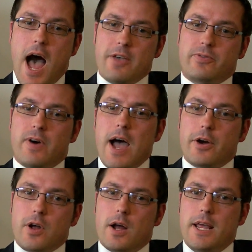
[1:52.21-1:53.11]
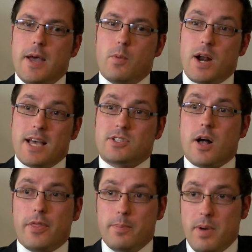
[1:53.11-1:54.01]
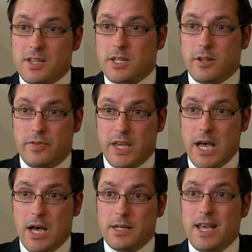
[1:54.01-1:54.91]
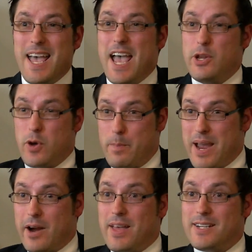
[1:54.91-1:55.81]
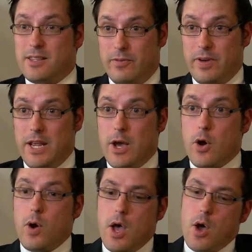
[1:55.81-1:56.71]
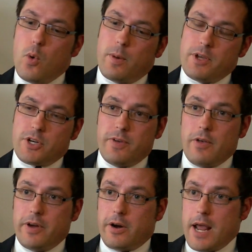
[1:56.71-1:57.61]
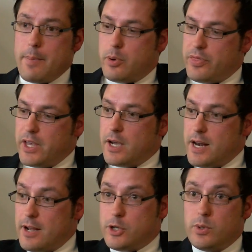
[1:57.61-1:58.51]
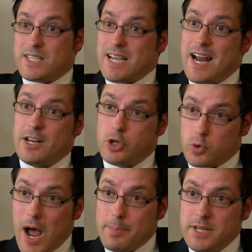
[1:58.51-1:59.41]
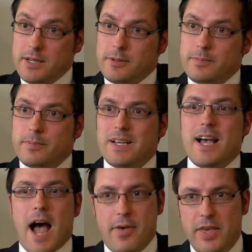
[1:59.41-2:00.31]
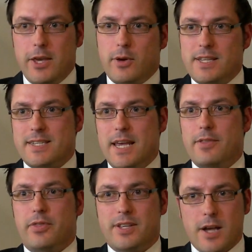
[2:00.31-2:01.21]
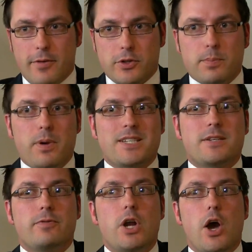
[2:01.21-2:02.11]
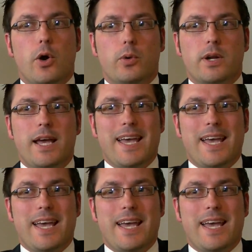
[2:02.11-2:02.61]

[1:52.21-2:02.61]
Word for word: I fired on him when I saw the muzzle of the gun, and you compare that to the video where Mr. Valverde put the gun out to his side and dropped it. I think you can see that this officer must have known